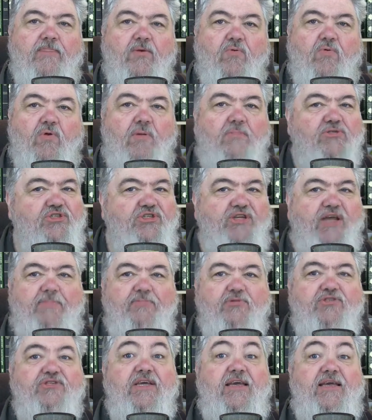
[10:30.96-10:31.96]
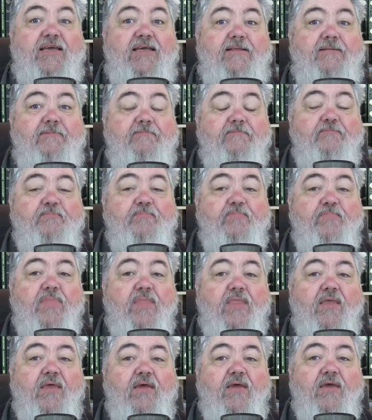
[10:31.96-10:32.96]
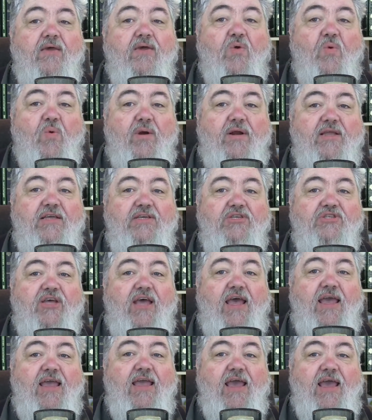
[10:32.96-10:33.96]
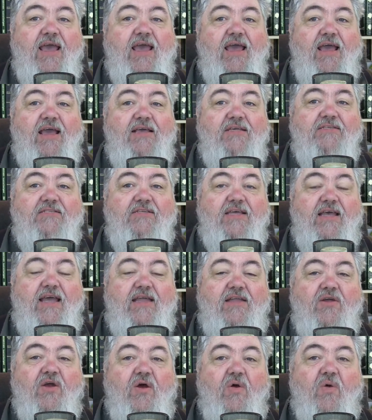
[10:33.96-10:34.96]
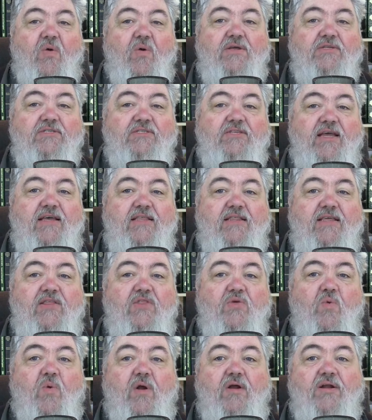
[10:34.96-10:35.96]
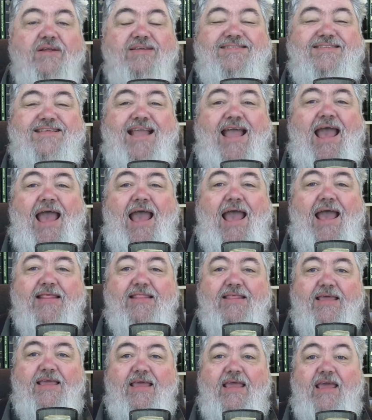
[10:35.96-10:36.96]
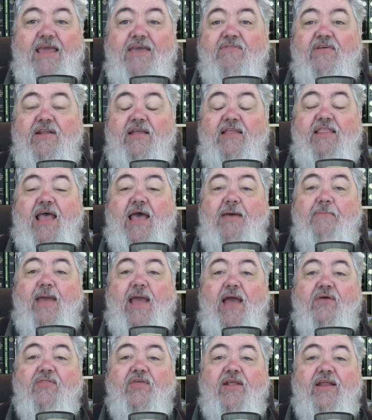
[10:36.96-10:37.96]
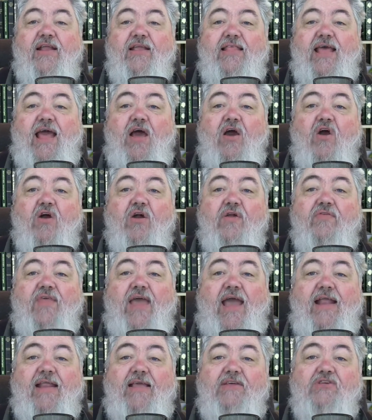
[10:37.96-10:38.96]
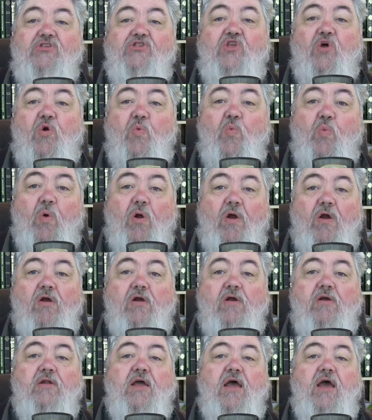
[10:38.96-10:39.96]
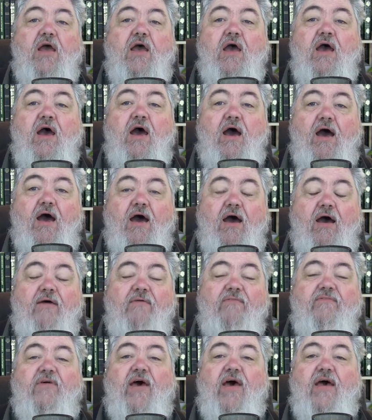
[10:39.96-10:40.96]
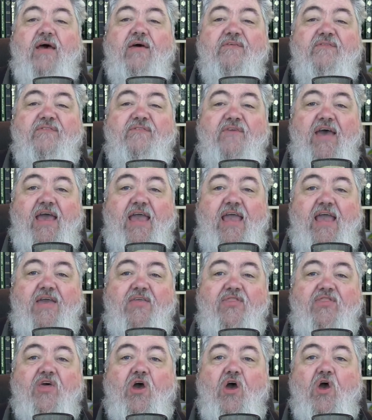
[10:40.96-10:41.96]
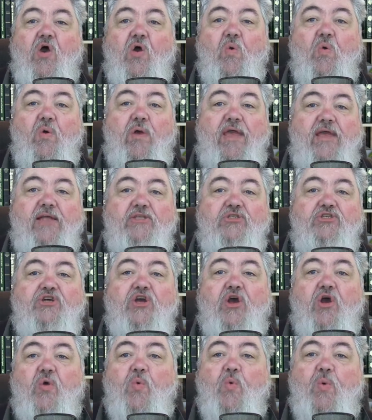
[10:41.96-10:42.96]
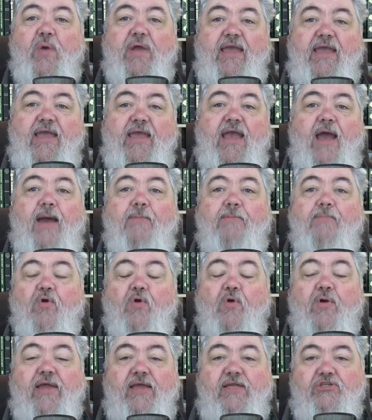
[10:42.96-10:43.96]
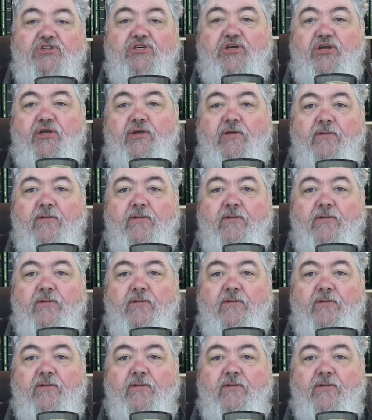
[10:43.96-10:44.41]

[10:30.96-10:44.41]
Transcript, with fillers: Romans chapter 10. What did he say? He said, "What saith it? The word is nigh thee, even in thy mouth and in thy heart. That is the word of faith which we preach."